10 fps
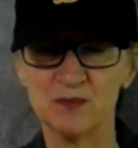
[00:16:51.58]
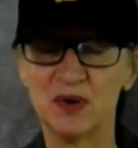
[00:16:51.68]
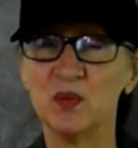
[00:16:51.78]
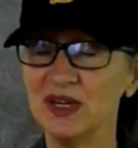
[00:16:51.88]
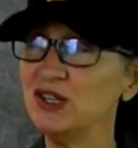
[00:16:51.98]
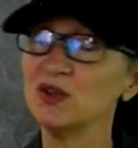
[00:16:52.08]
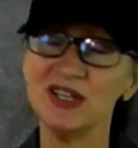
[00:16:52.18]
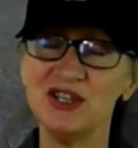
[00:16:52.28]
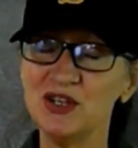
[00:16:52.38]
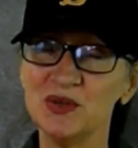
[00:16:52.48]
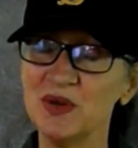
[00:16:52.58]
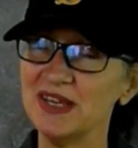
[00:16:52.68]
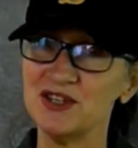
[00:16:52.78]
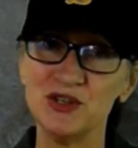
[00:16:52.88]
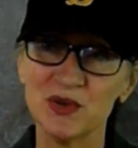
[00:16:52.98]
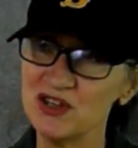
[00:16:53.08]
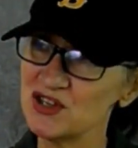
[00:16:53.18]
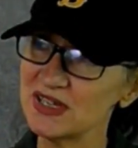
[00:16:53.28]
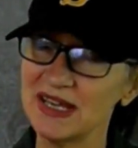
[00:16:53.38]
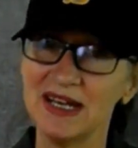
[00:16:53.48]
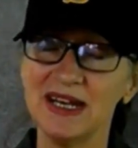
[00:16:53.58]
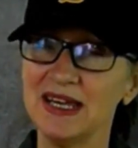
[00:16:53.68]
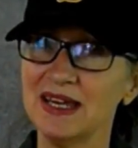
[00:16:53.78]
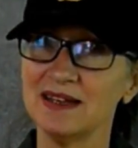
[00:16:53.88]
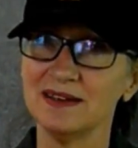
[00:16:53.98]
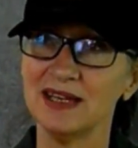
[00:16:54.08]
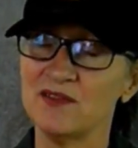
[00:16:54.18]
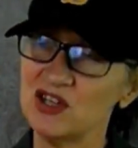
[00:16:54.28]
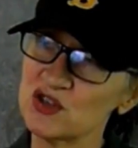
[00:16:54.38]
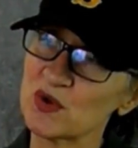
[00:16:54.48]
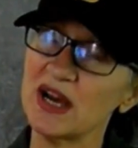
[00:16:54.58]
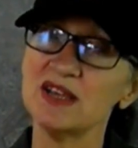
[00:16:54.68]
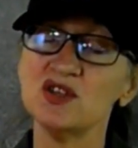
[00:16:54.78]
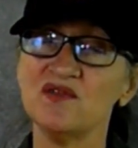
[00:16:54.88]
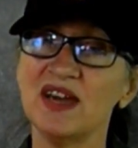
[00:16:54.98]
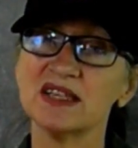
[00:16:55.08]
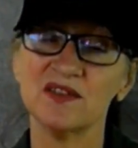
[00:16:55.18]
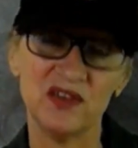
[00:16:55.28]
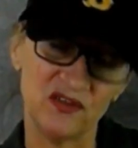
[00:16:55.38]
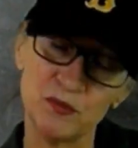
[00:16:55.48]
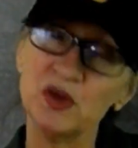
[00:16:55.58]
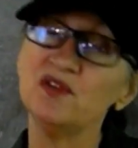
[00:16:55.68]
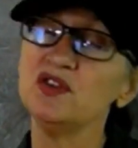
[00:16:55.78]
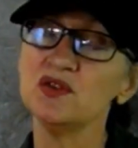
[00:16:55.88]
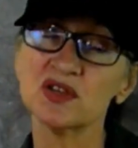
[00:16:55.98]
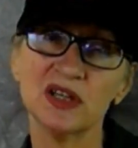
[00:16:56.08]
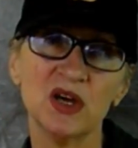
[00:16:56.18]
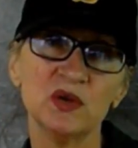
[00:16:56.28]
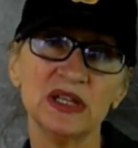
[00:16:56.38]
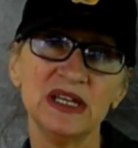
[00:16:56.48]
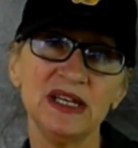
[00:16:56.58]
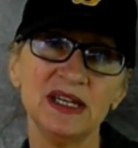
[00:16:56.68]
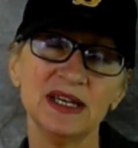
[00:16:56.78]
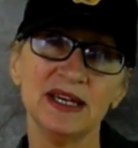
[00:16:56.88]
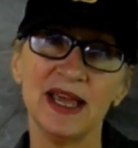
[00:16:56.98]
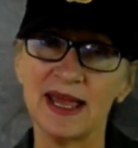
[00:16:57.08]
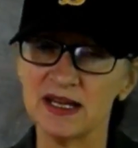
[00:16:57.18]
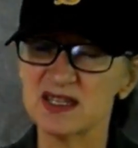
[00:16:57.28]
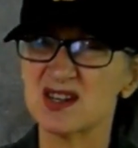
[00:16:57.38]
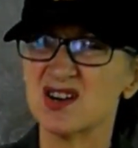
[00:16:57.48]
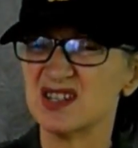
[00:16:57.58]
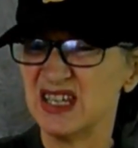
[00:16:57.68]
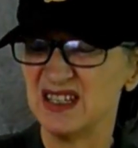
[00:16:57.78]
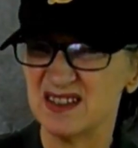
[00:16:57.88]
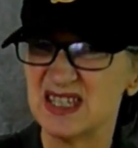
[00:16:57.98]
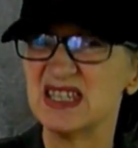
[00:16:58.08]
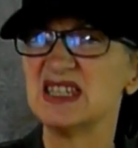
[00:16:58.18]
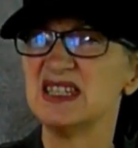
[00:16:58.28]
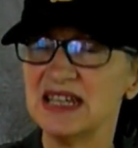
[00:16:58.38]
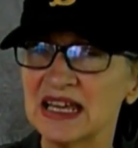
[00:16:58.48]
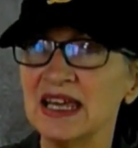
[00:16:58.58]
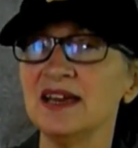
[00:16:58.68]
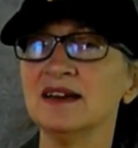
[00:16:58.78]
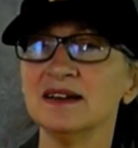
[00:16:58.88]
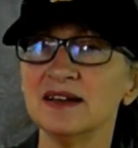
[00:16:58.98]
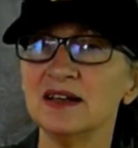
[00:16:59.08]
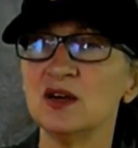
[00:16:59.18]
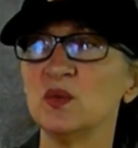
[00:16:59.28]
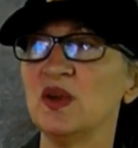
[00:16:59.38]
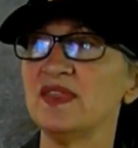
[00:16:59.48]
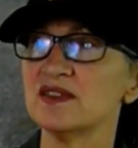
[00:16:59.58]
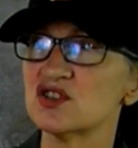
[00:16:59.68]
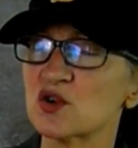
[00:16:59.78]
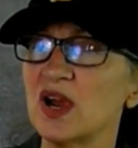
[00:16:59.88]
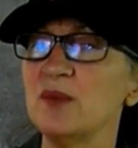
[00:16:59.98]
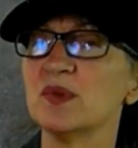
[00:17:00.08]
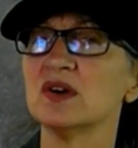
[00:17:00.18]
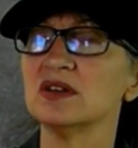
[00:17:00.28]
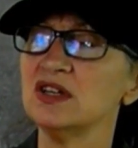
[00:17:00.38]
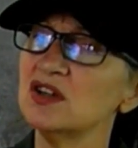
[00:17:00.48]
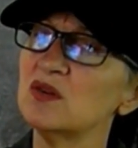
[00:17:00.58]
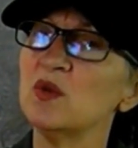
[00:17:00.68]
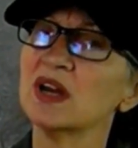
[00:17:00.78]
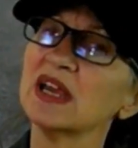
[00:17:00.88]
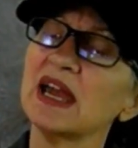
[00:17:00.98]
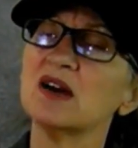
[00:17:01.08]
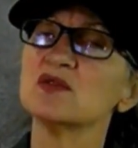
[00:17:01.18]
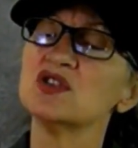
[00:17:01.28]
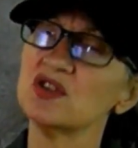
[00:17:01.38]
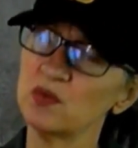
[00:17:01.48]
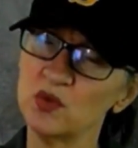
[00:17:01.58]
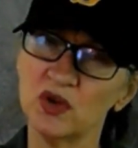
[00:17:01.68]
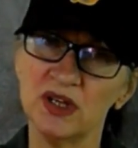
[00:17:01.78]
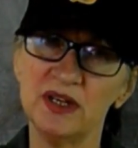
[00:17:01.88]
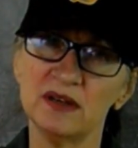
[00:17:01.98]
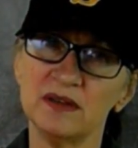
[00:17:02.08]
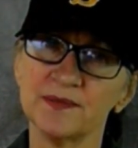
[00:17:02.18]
But what you can do is you can just hit it again. If it dries too fast, if you've moved too slowly and it starts sticking with the scraper, you don't want to gouge the wood.